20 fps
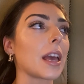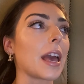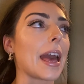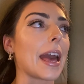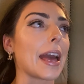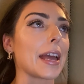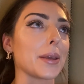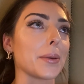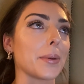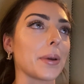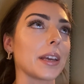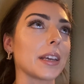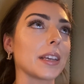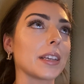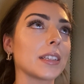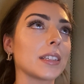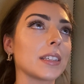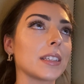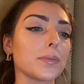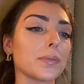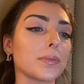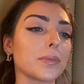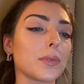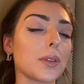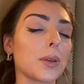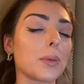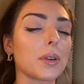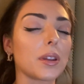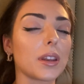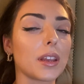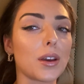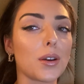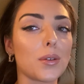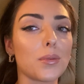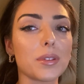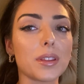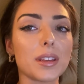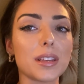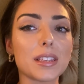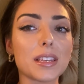Anyway. I'm going to get on
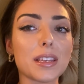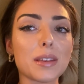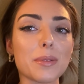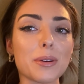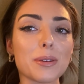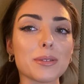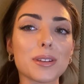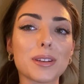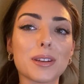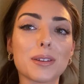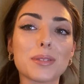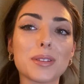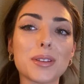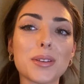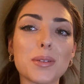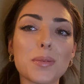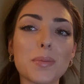with these emails and I'll see you in